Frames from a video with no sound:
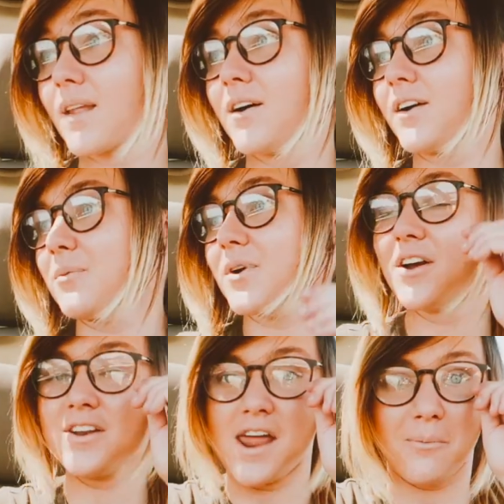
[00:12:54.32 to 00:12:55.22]
All right, we're
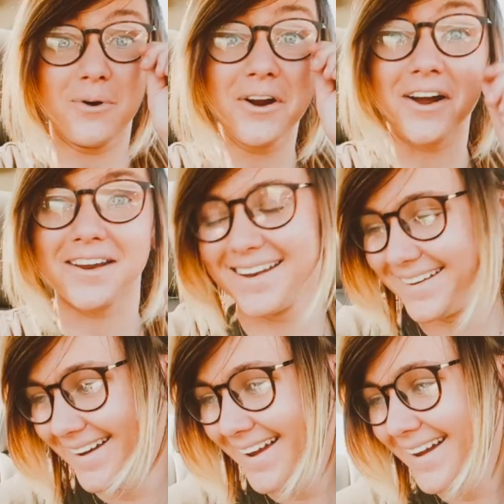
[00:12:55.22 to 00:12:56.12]
good now. We're good.
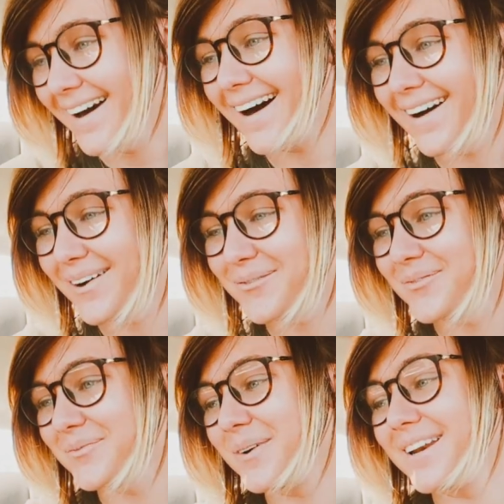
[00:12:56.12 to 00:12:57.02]

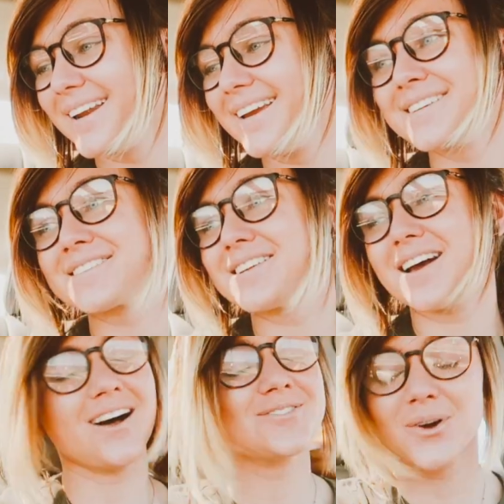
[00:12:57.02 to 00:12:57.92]
But
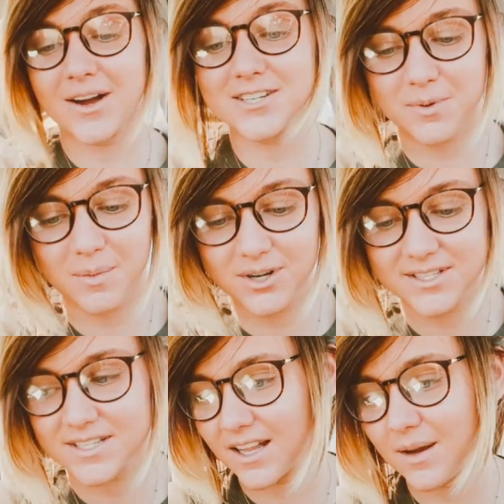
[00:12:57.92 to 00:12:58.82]
also, I just want to put a
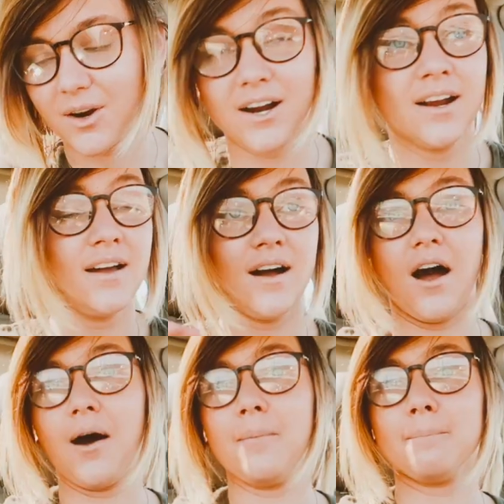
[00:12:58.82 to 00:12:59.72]
disclaimer.
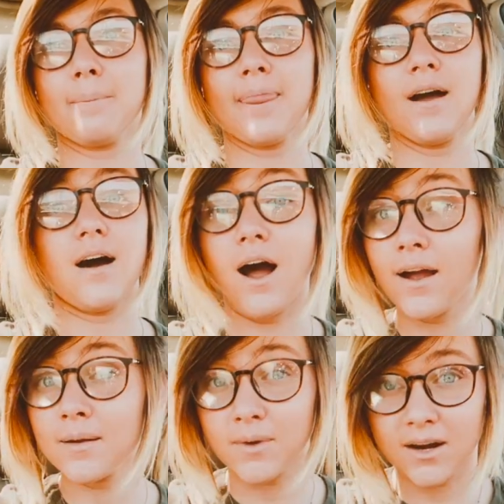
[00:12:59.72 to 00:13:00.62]
I
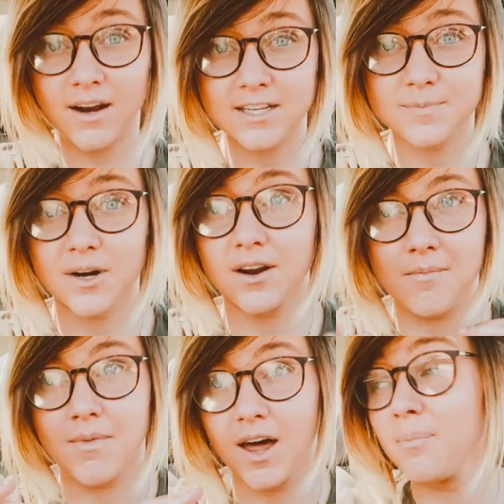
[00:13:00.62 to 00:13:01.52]
am not an expert.
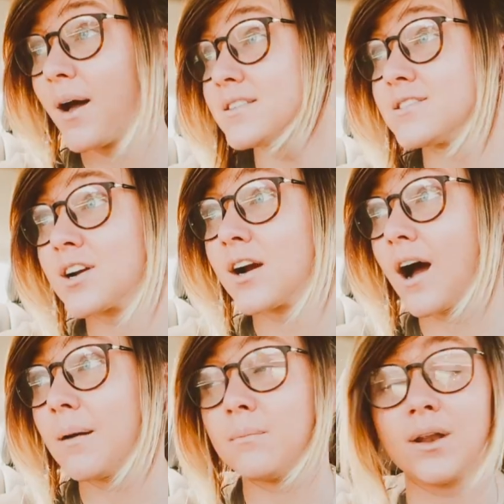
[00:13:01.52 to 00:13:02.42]
I'm not a pastor.
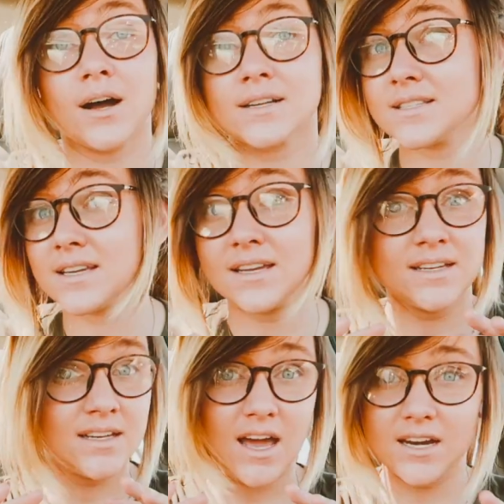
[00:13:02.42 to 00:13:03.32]
I'm not
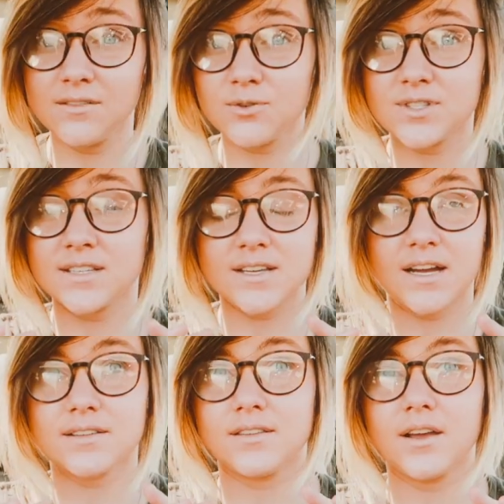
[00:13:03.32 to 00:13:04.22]
any of those things.
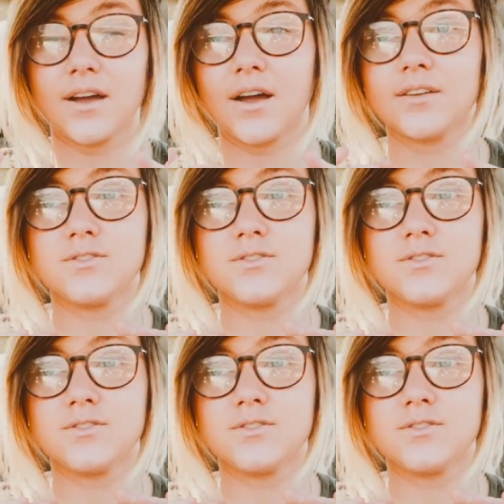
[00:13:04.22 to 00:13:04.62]
I